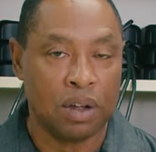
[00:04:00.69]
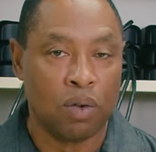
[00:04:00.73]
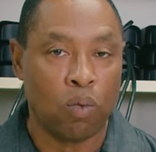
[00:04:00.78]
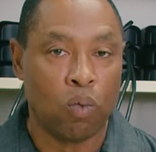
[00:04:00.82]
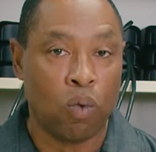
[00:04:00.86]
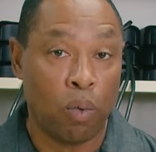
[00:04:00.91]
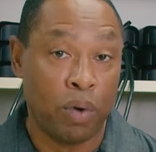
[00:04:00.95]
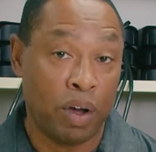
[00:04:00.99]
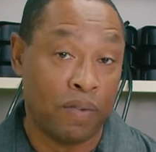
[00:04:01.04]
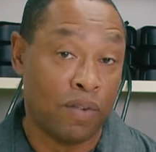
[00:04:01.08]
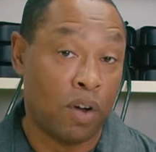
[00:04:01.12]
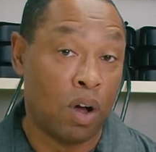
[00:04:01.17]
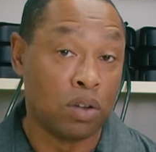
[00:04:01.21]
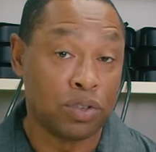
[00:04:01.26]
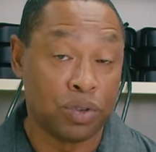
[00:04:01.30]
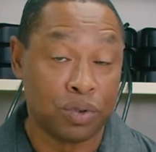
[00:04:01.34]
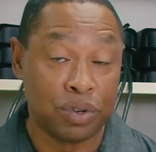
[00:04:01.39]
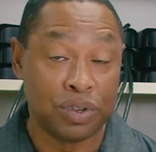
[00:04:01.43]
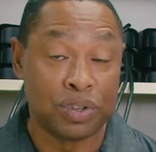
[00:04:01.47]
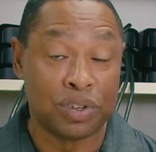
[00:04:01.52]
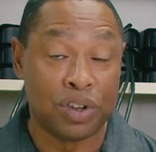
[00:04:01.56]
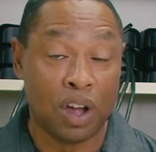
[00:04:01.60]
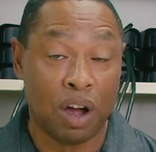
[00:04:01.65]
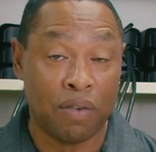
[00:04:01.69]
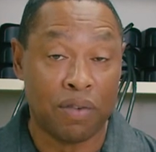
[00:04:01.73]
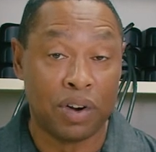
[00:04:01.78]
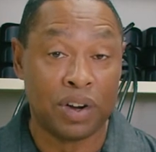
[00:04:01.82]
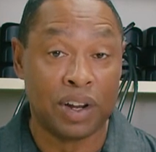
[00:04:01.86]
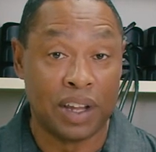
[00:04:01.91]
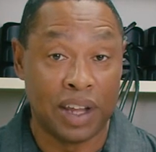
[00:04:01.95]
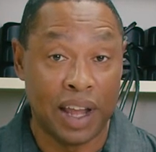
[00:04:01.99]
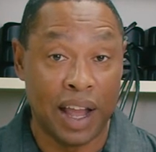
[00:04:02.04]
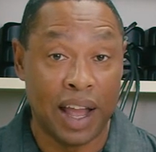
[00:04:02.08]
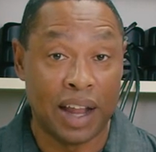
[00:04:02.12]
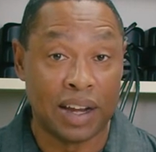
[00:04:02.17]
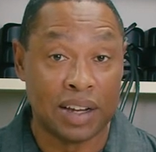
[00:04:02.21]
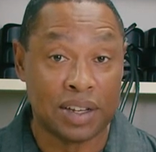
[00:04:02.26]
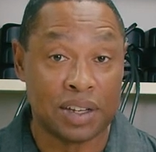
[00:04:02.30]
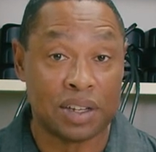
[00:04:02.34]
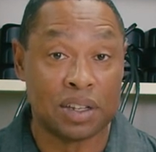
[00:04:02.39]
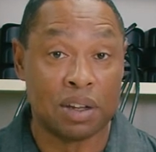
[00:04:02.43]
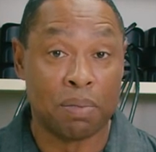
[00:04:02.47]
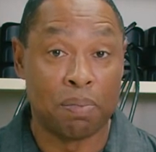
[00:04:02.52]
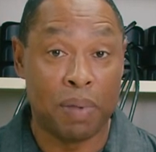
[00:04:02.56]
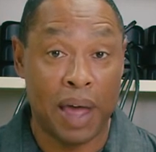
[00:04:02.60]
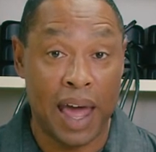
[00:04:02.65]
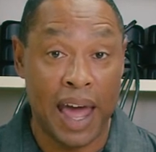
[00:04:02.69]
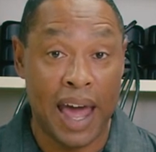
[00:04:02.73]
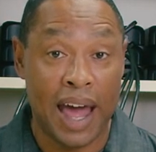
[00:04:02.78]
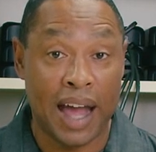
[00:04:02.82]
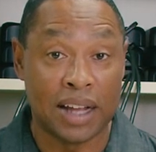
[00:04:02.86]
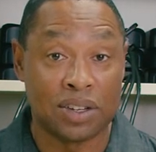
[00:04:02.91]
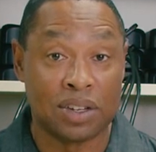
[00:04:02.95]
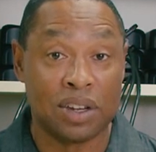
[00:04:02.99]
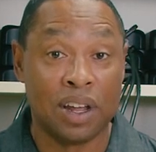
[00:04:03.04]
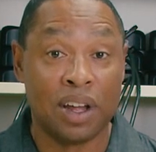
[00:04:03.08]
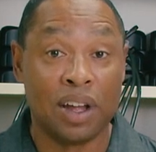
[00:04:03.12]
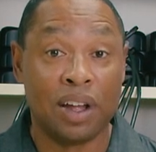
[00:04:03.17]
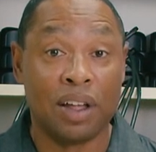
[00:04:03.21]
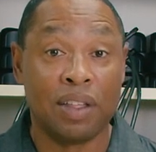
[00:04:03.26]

What we've also discovered, again, is in the past